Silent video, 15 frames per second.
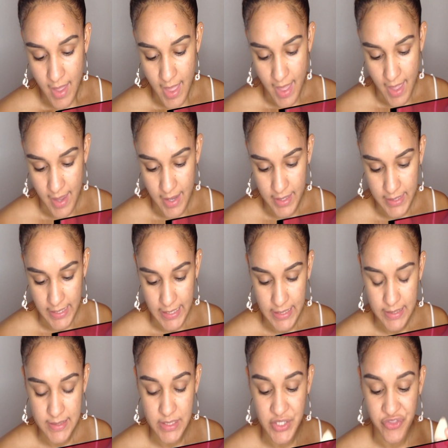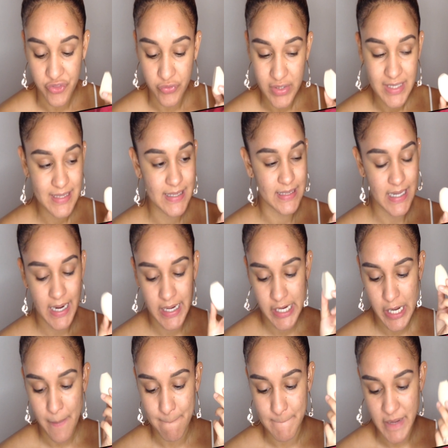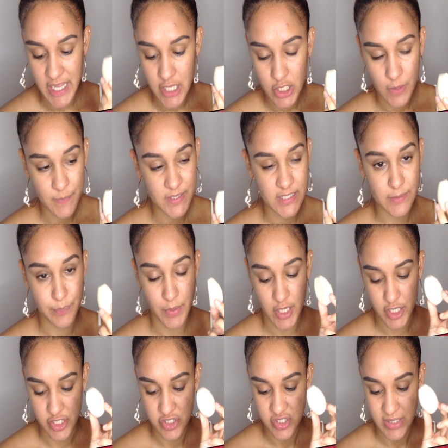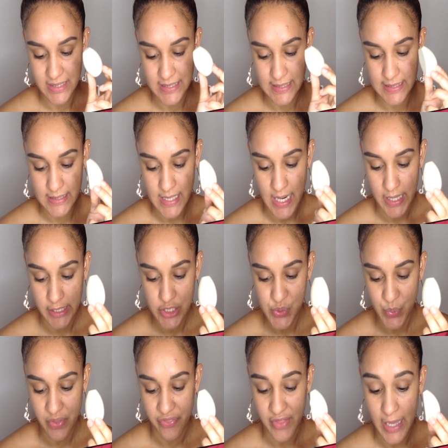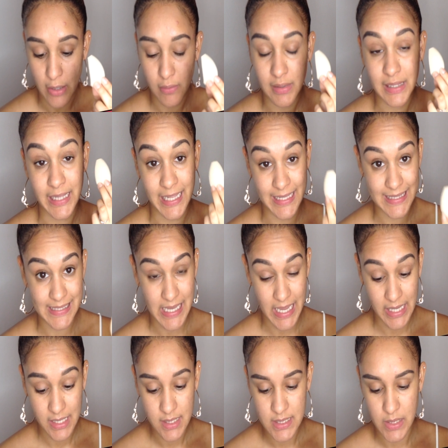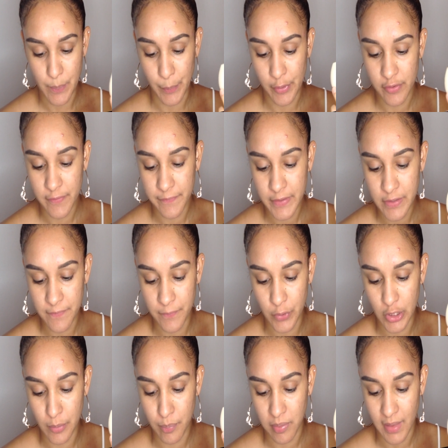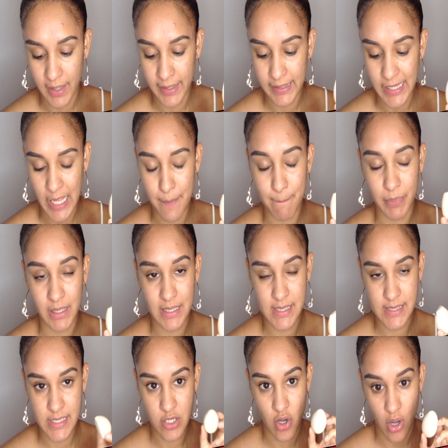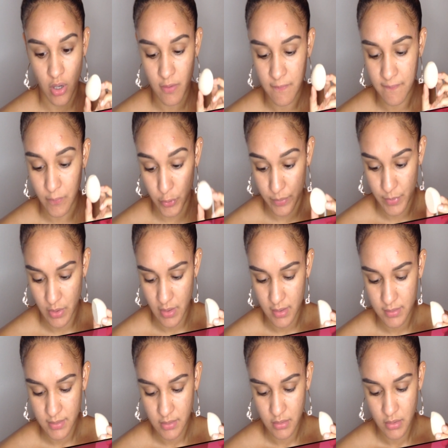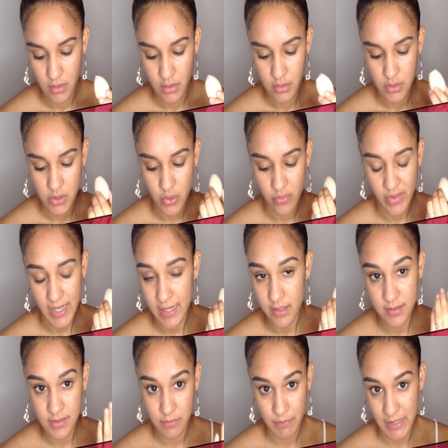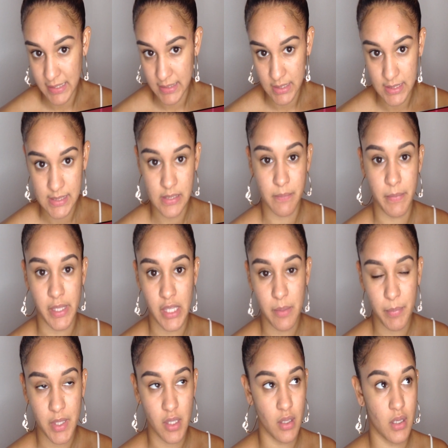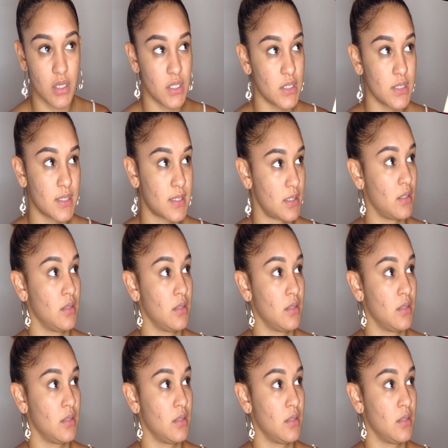and it is a 3-sided makeup sponge designed without latex, perfect for applying and blending all formulas. So that is amazing to me because